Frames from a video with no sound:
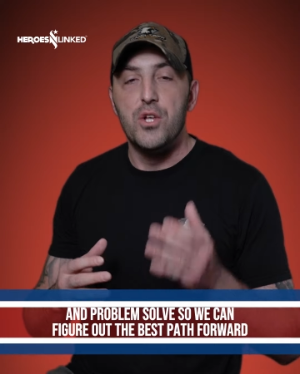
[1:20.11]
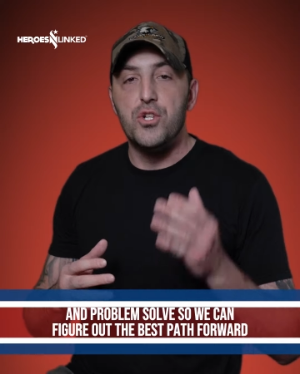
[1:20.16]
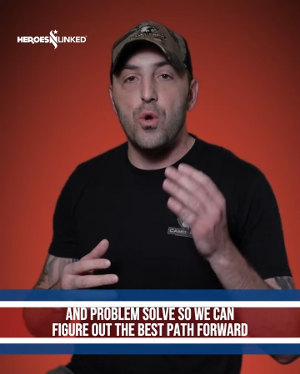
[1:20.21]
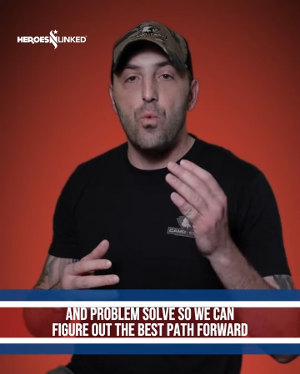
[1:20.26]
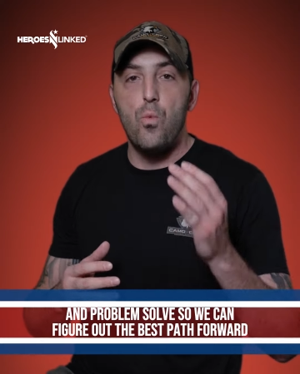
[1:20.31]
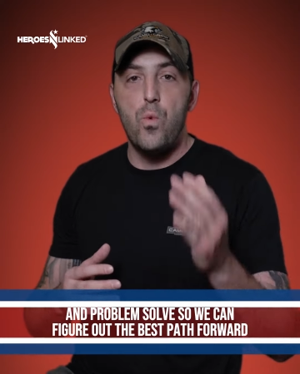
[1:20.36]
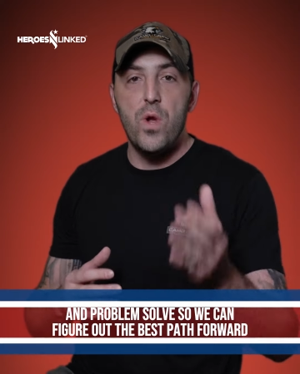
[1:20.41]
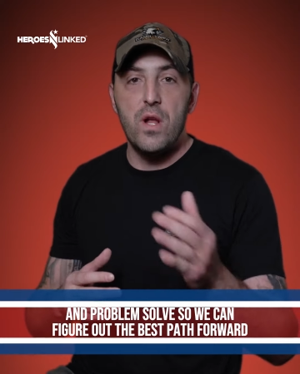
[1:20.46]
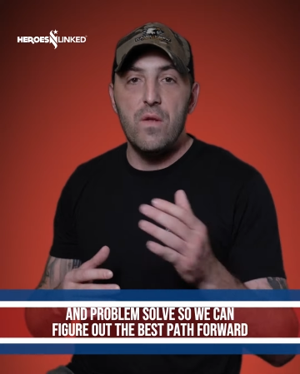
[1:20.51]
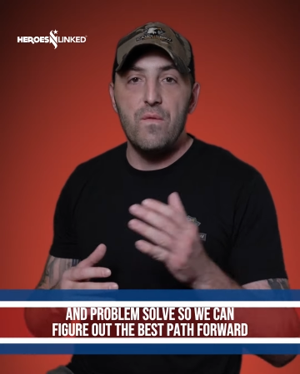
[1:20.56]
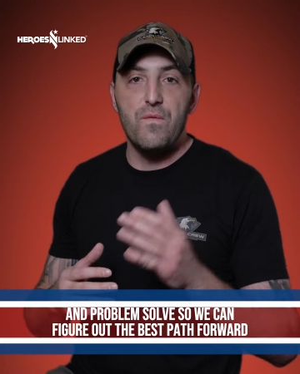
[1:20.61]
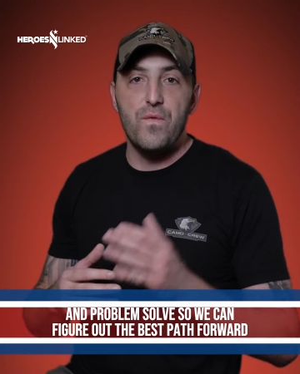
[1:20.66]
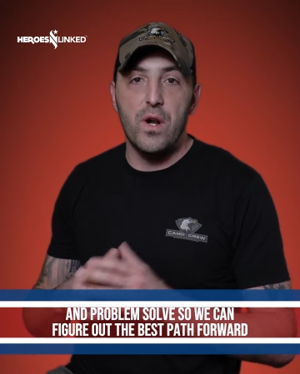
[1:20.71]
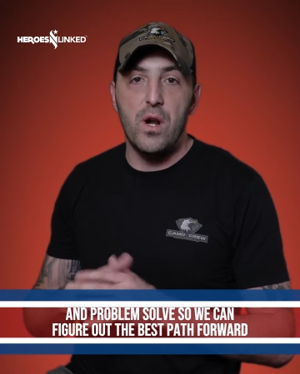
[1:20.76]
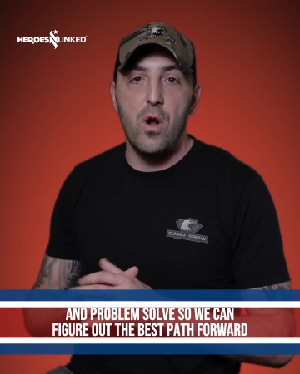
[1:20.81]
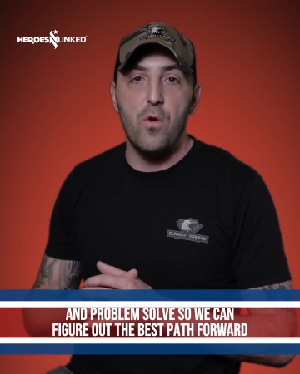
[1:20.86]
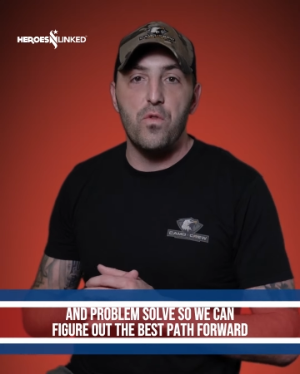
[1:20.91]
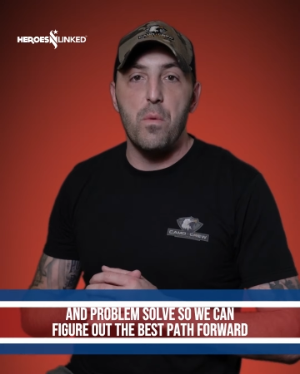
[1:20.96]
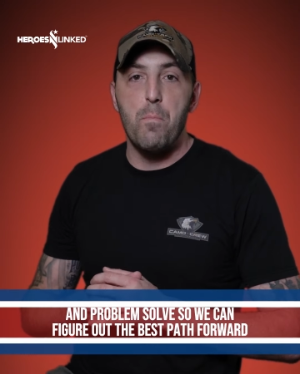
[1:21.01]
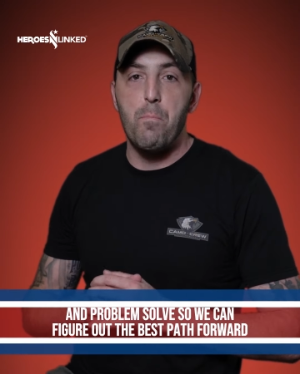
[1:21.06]
so we can
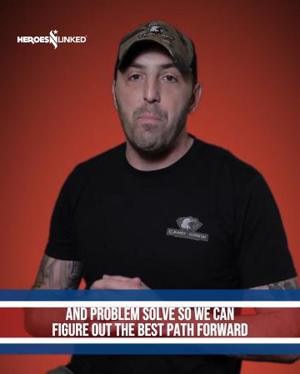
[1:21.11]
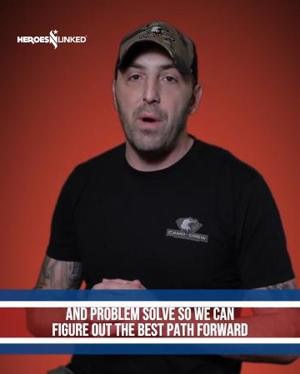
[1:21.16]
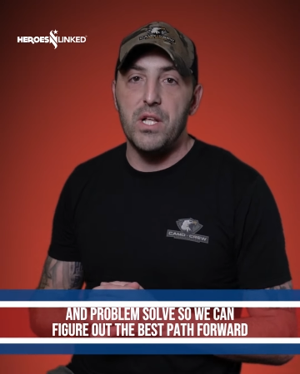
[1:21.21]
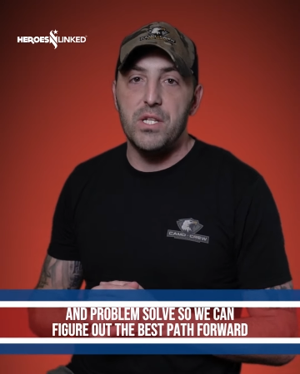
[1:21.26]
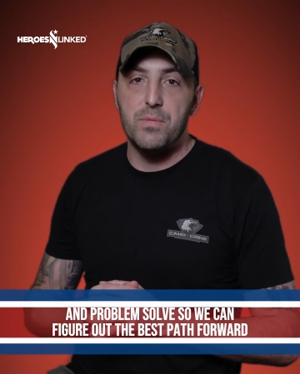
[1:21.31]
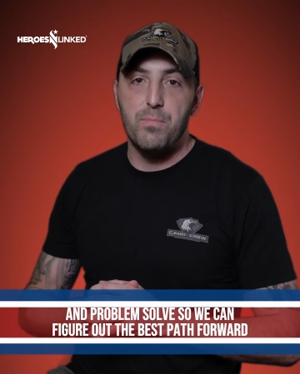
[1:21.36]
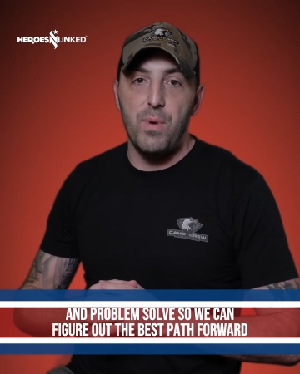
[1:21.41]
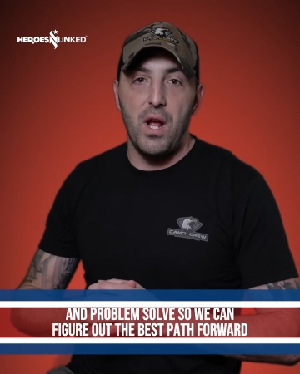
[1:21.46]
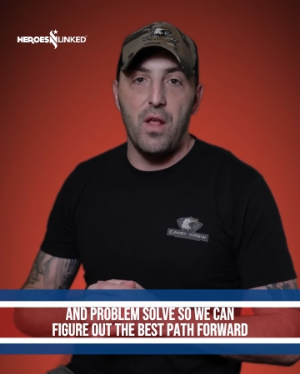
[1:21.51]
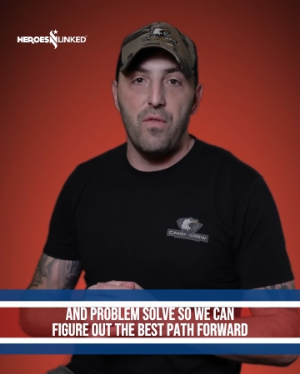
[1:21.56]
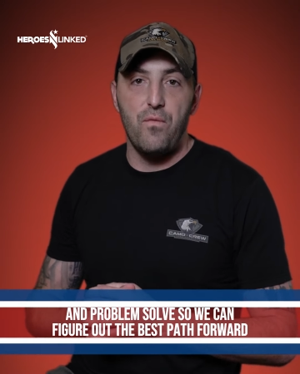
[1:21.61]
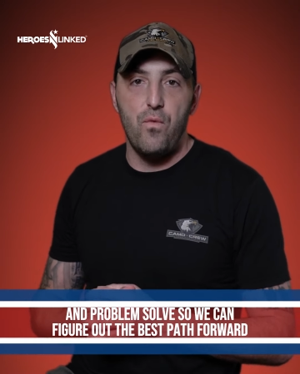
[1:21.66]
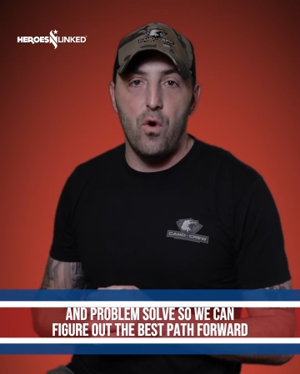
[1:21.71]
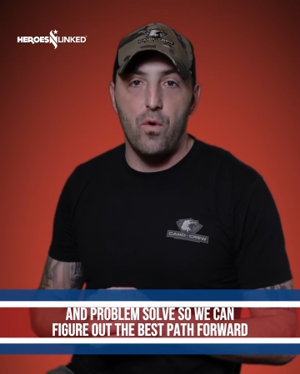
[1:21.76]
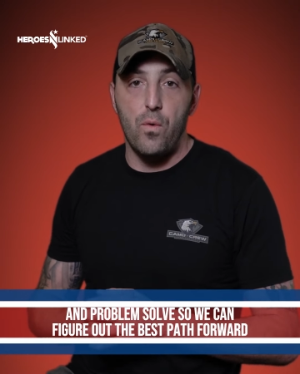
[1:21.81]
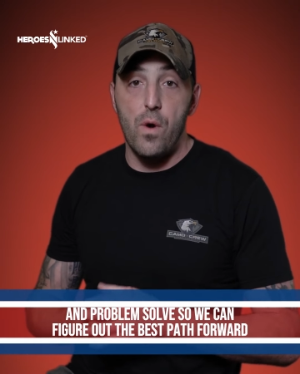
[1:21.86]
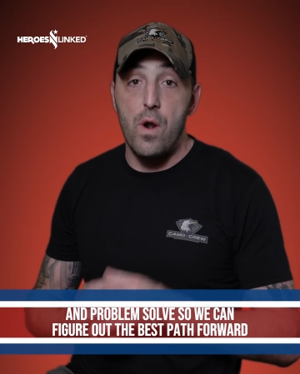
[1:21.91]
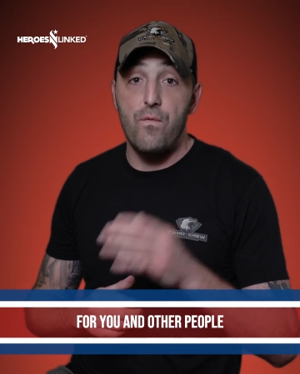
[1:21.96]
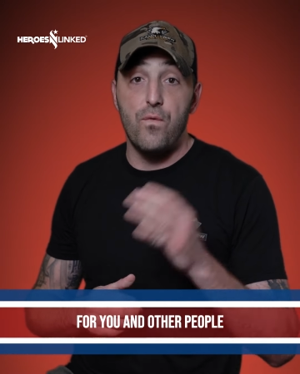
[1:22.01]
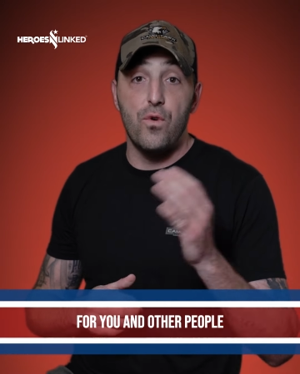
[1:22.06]
figure out the best path
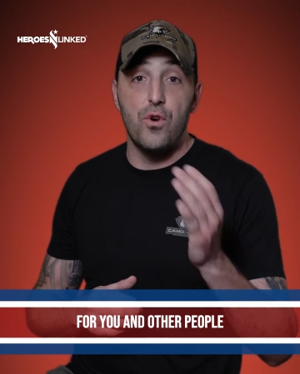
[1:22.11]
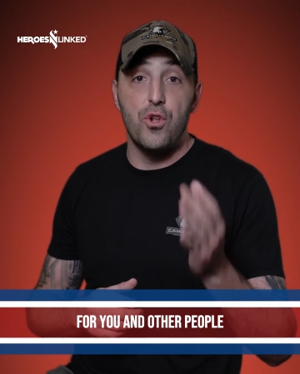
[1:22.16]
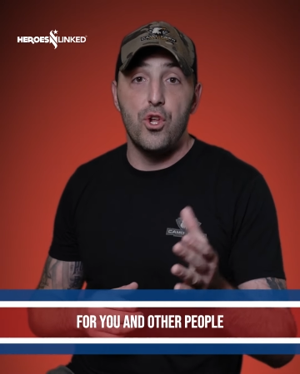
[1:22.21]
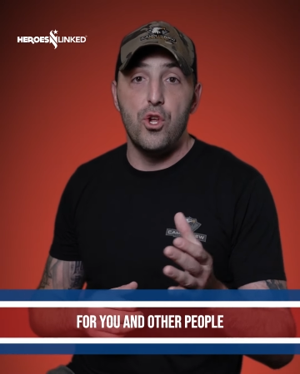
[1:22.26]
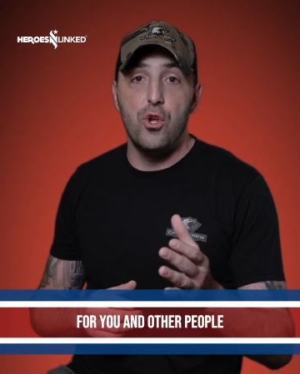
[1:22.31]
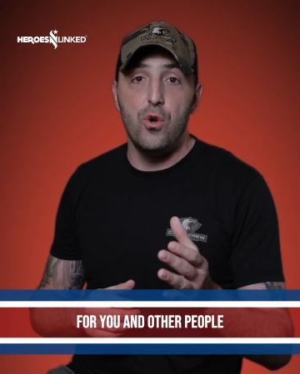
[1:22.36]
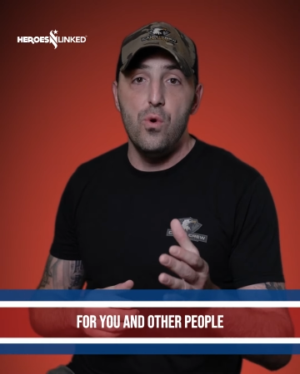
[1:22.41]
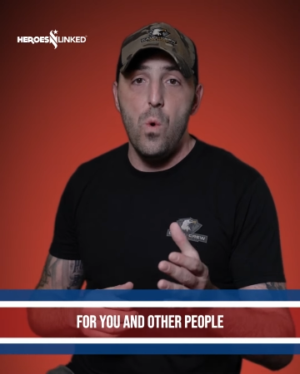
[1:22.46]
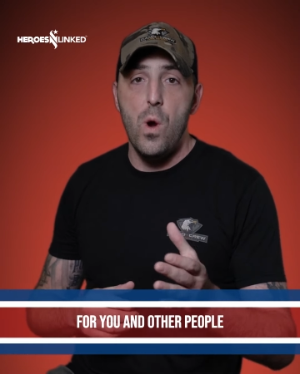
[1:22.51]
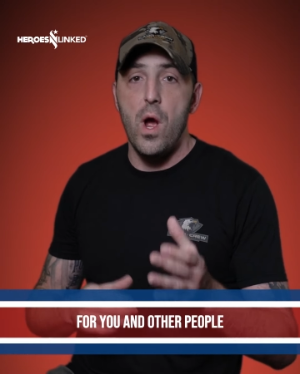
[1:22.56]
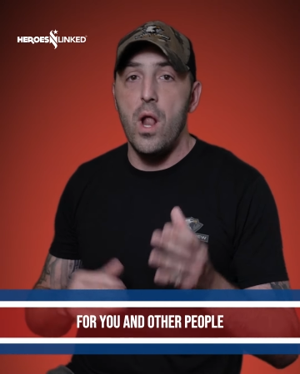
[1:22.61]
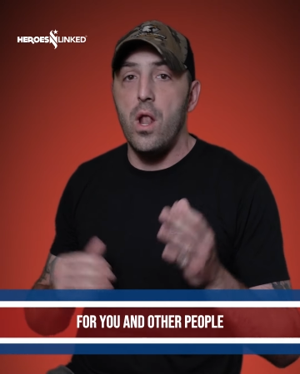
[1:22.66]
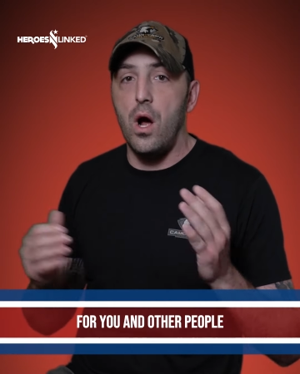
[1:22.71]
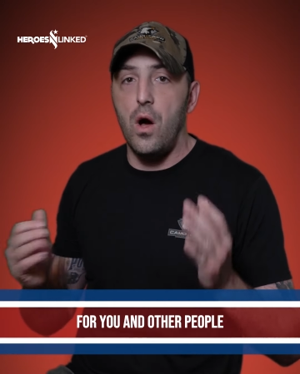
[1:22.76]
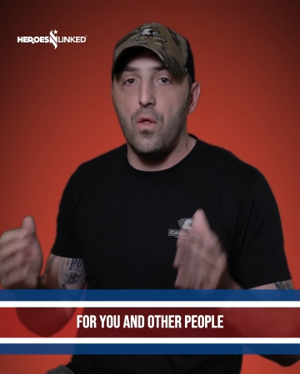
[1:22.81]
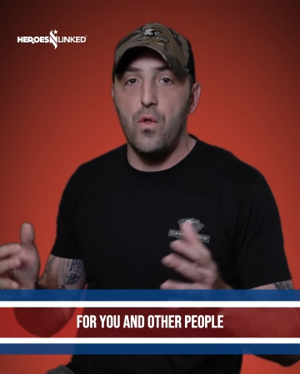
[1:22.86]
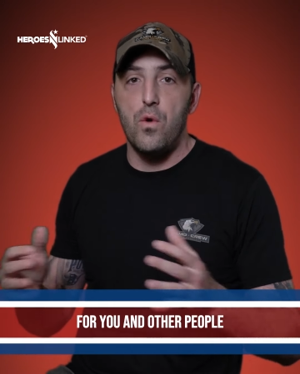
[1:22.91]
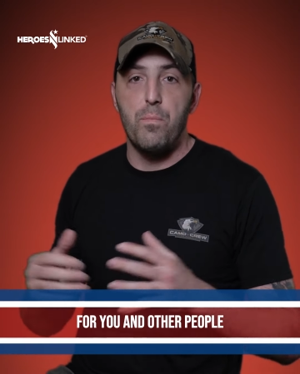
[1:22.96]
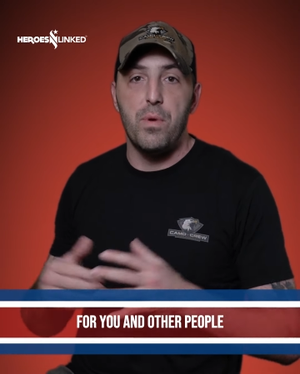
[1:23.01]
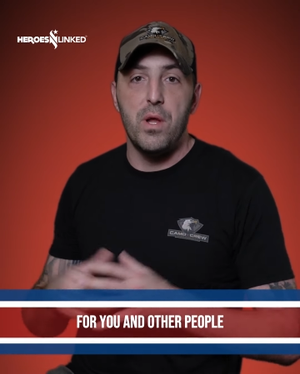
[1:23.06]
forward for you and
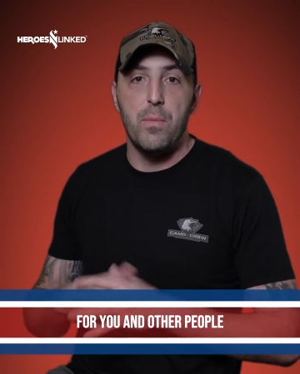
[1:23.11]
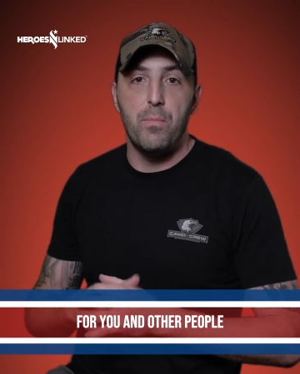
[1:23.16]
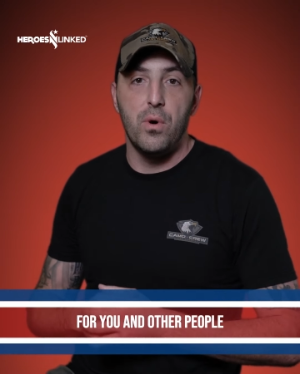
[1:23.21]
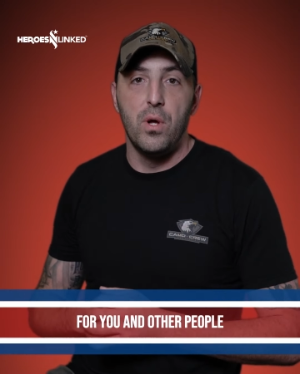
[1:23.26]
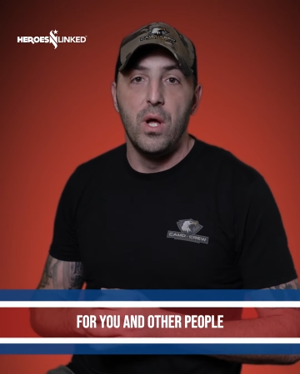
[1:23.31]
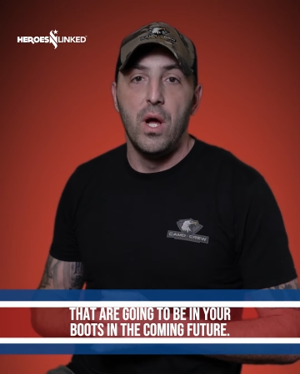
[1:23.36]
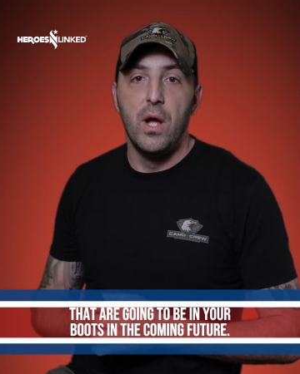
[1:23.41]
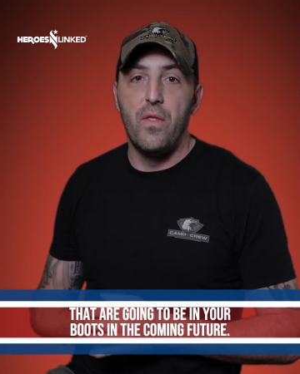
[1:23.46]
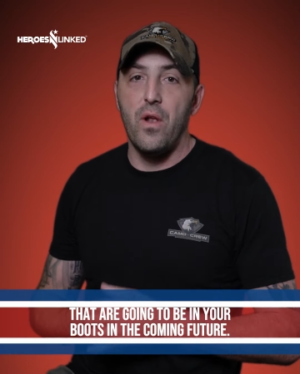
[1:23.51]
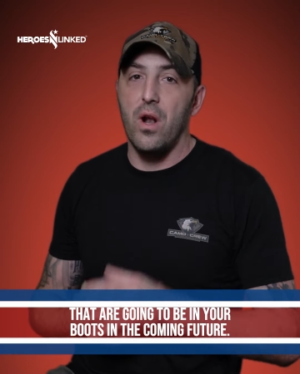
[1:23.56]
other people